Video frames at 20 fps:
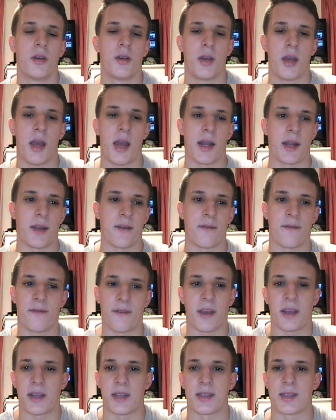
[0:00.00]

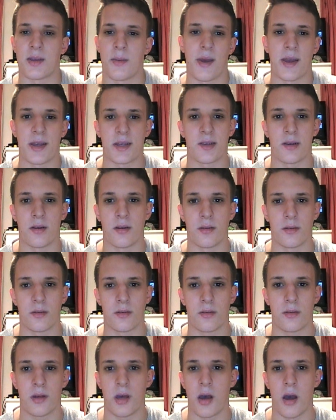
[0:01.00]
anything to base it on.
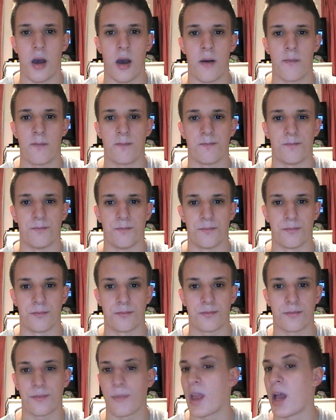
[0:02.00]
Um,
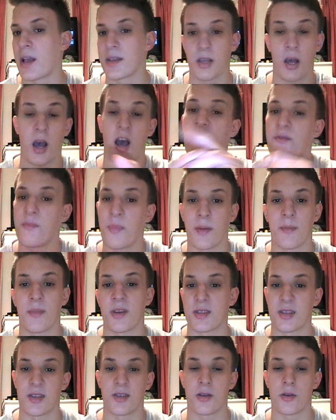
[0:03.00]
so I've been
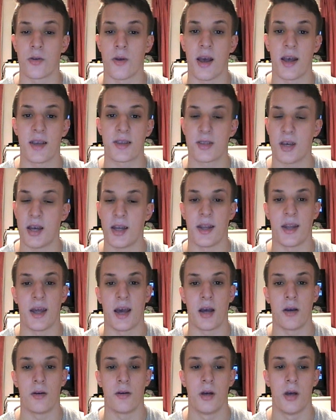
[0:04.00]
Mr. Two Hat signing
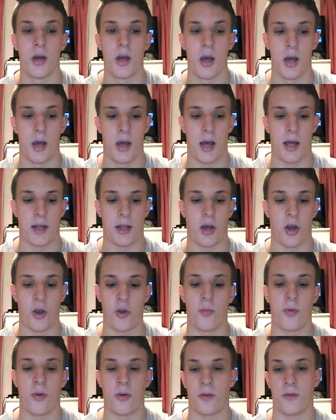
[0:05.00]
out and I
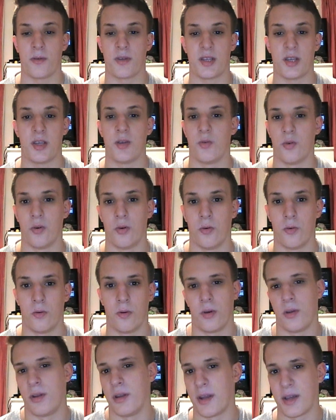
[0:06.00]
hope I'll see you all
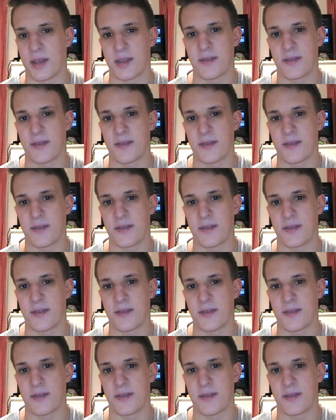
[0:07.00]
in the next